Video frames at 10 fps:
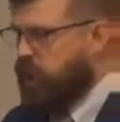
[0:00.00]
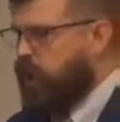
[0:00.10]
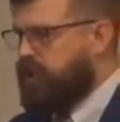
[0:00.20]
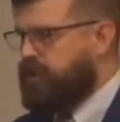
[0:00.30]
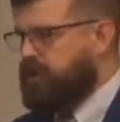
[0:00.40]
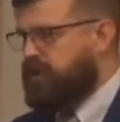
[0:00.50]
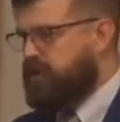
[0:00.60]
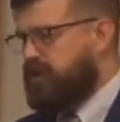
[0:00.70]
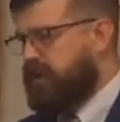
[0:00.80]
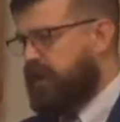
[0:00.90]
garden,
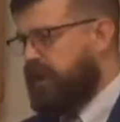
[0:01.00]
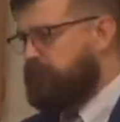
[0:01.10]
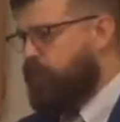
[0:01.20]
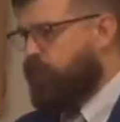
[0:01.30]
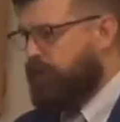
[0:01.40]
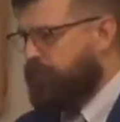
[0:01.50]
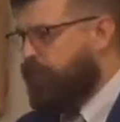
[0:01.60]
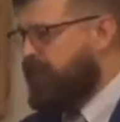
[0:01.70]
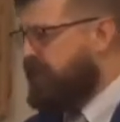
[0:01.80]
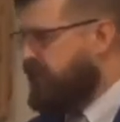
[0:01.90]
and more
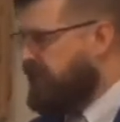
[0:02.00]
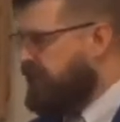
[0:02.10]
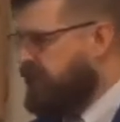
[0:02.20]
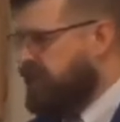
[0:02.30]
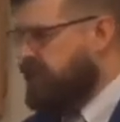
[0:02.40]
importantly,